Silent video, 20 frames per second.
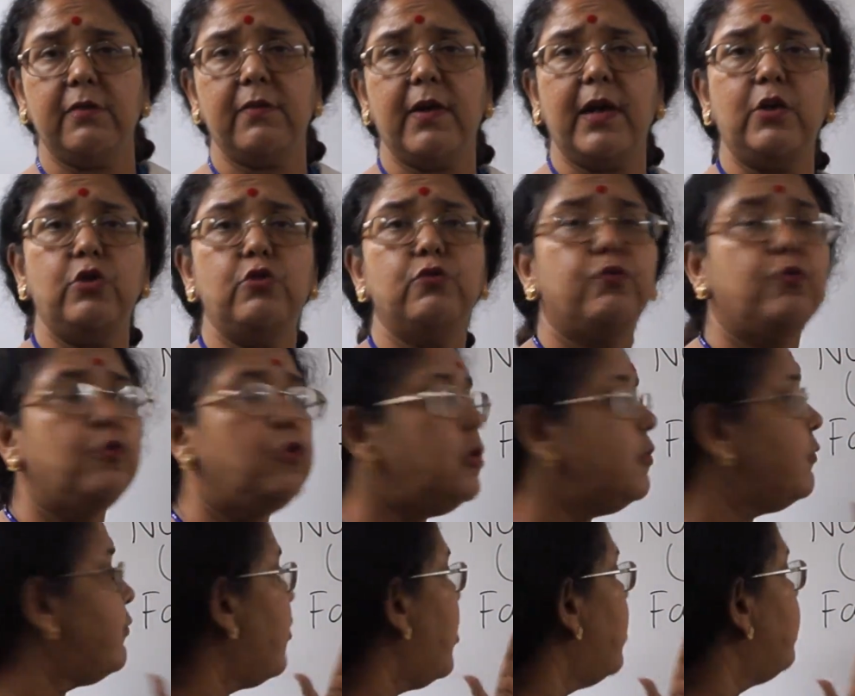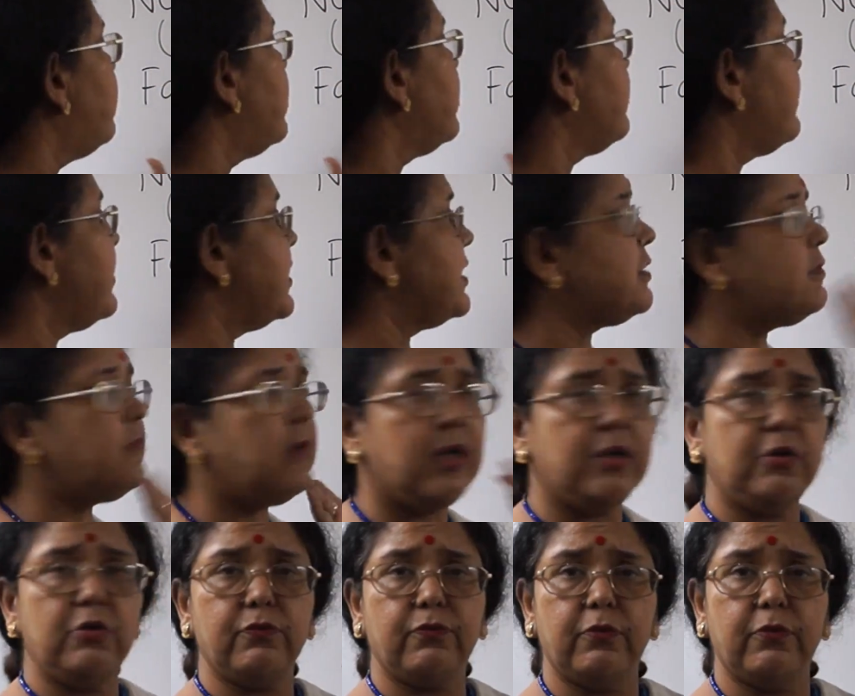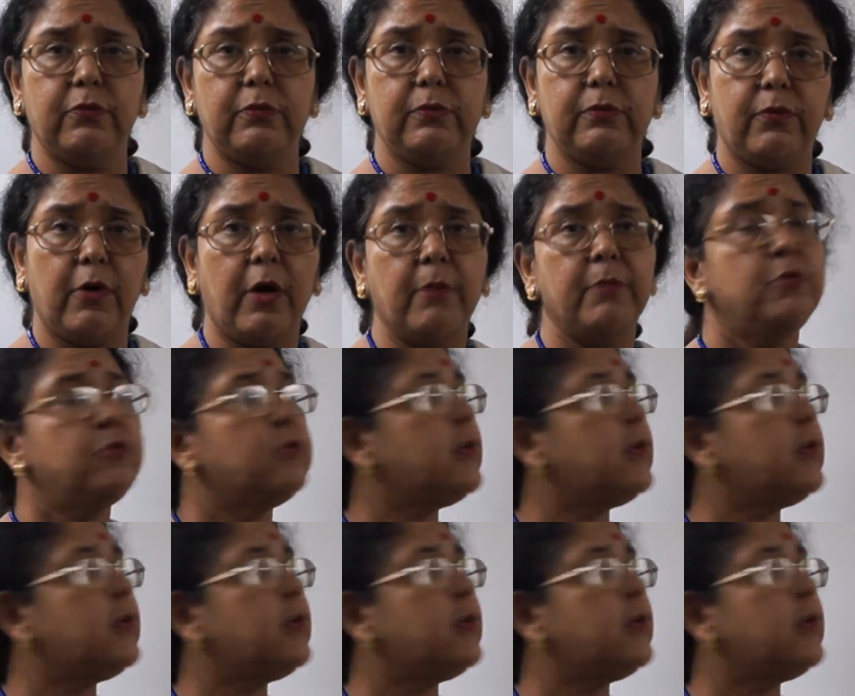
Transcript: value full form or face value full form. You